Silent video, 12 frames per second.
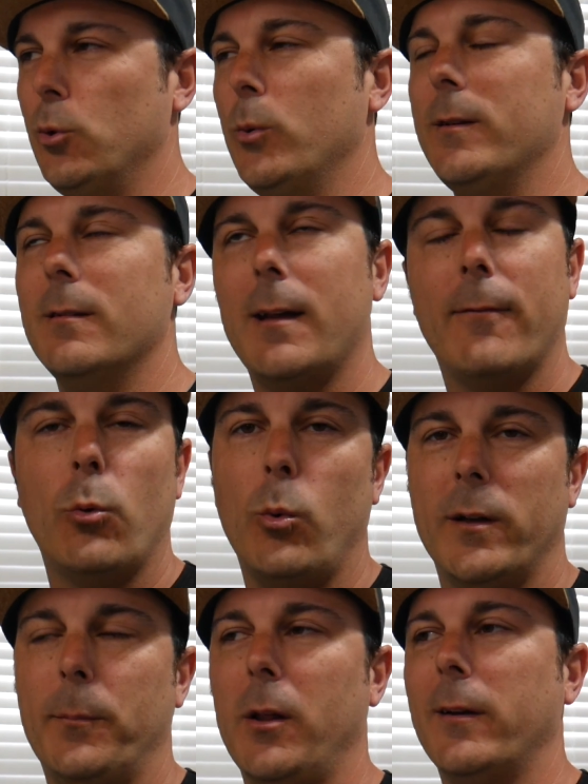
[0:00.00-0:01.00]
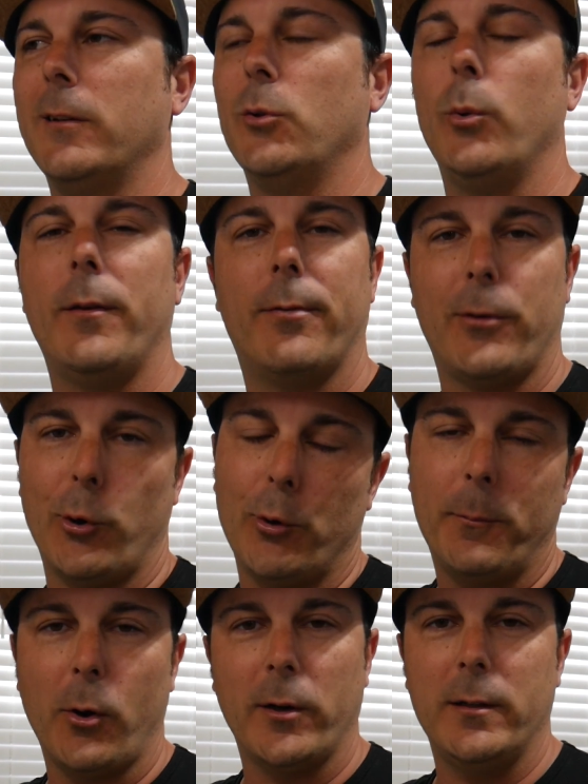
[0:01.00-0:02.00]
You would never wanna plug into a
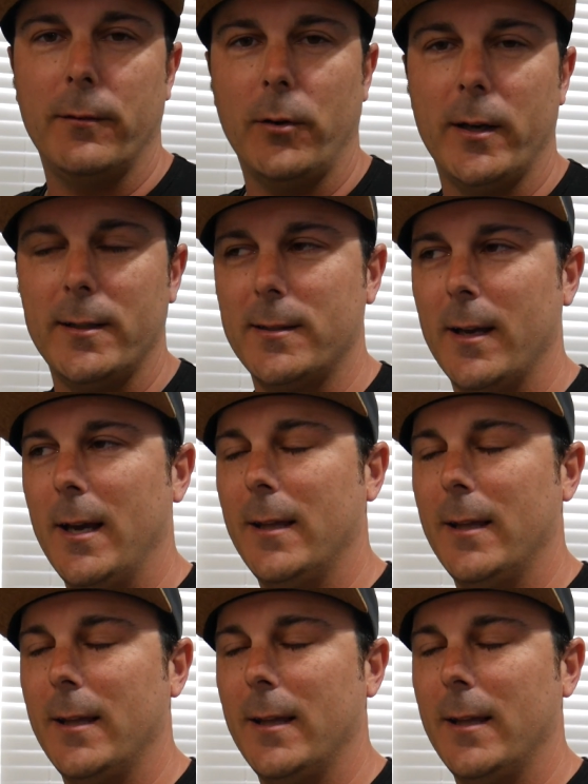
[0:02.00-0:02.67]
third-party device